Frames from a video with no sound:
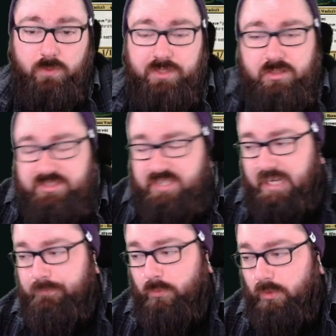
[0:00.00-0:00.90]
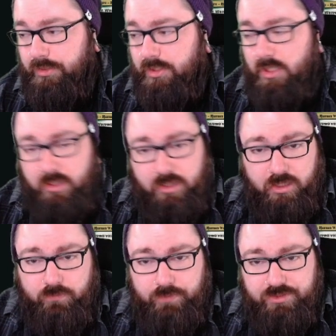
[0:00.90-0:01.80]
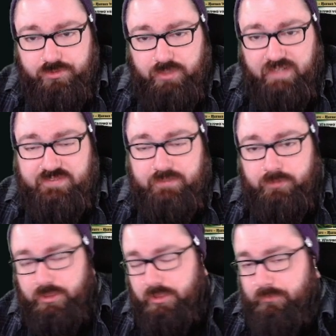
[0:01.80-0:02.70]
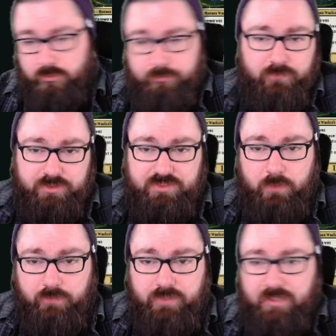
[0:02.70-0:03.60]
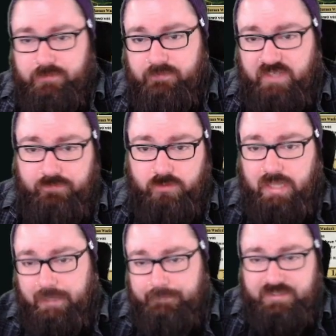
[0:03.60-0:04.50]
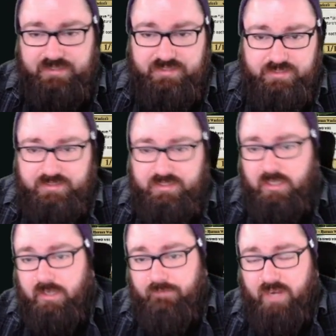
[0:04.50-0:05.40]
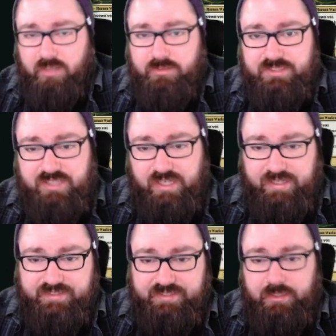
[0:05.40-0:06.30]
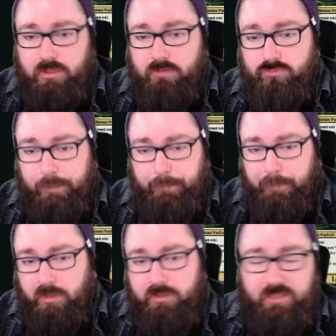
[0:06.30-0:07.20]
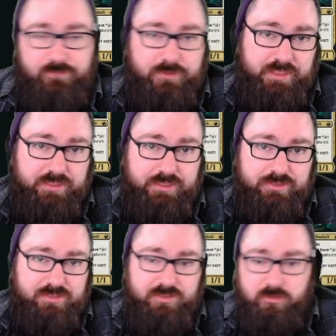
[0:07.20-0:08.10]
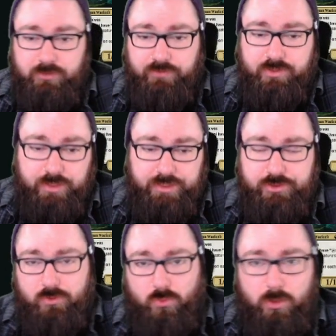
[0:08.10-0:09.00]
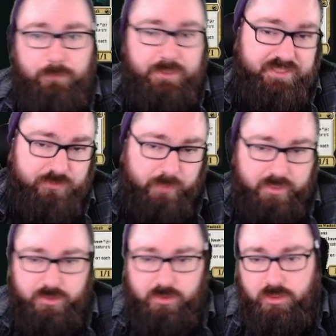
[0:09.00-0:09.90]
our sideboard, we do have some good removal as well. We got some Faithful Absences, a Valor Stance, Rip Apart if we need to use it to remove a creature or a Planeswalker.